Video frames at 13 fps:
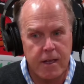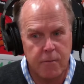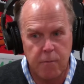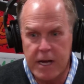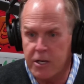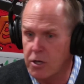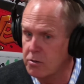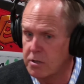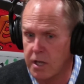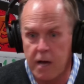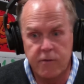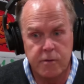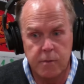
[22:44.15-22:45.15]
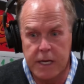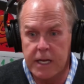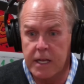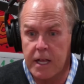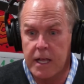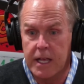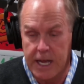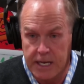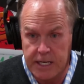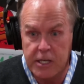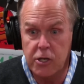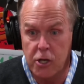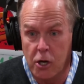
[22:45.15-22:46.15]
my coach loves me, and
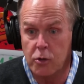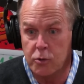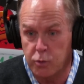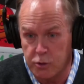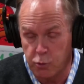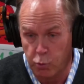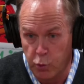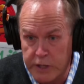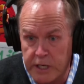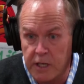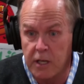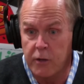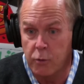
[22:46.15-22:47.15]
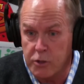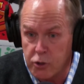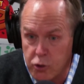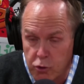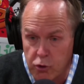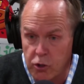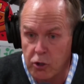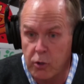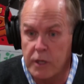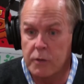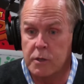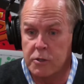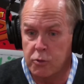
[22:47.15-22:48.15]
he knows what's real and what's true
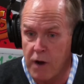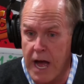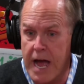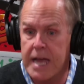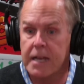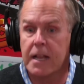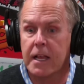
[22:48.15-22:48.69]
and what's right,